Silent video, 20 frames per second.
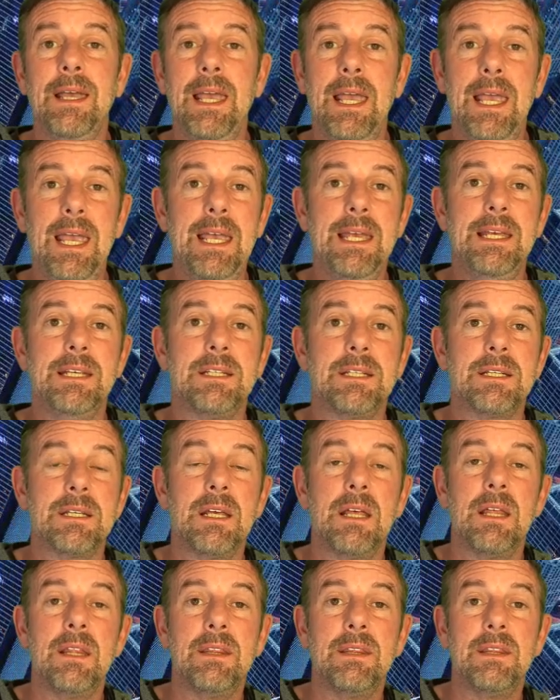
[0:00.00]
is
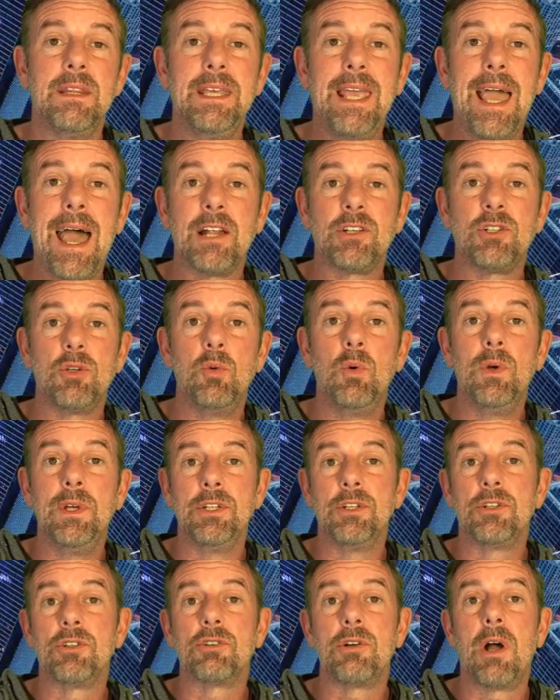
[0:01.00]
the actual
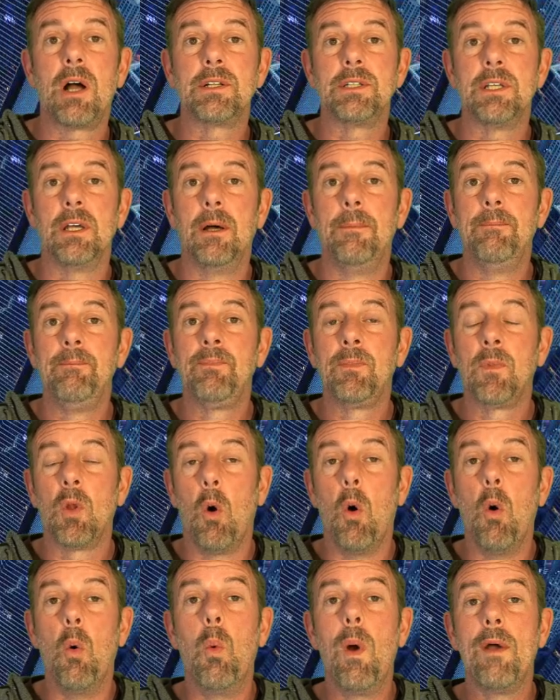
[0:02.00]
instructor
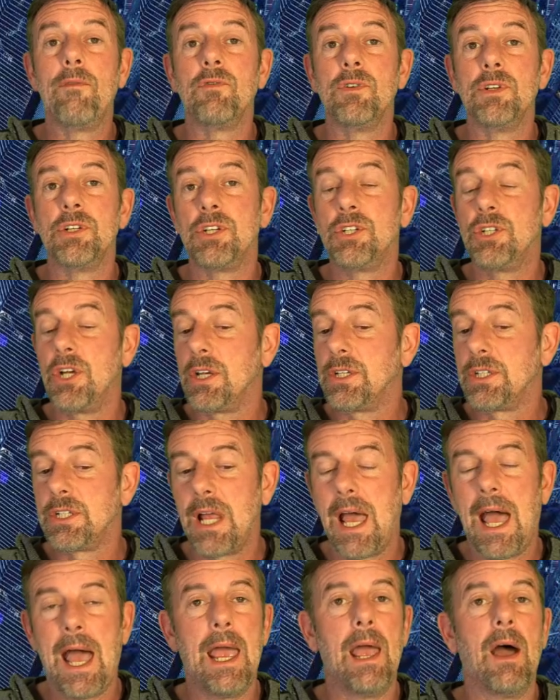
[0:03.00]
or whether it's just
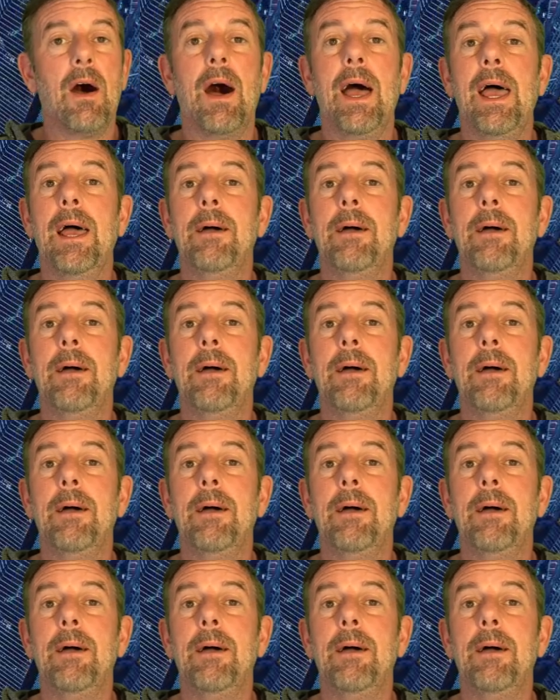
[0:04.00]
AI.